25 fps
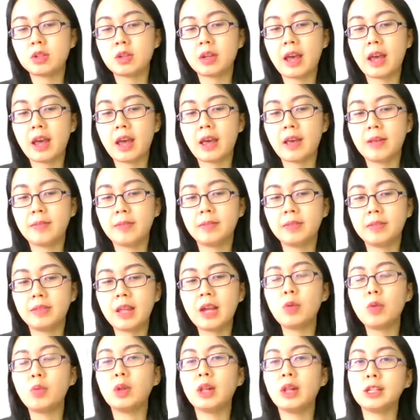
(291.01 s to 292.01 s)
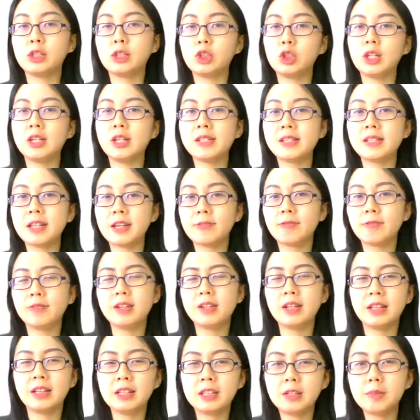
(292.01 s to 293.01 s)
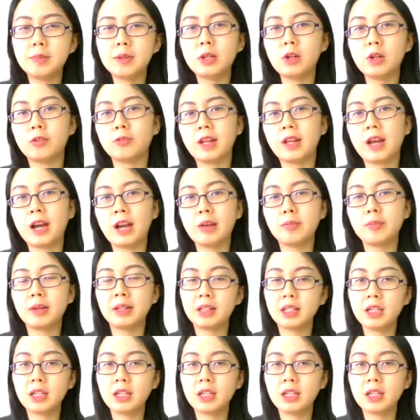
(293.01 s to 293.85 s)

and that will actually save a little bit of time and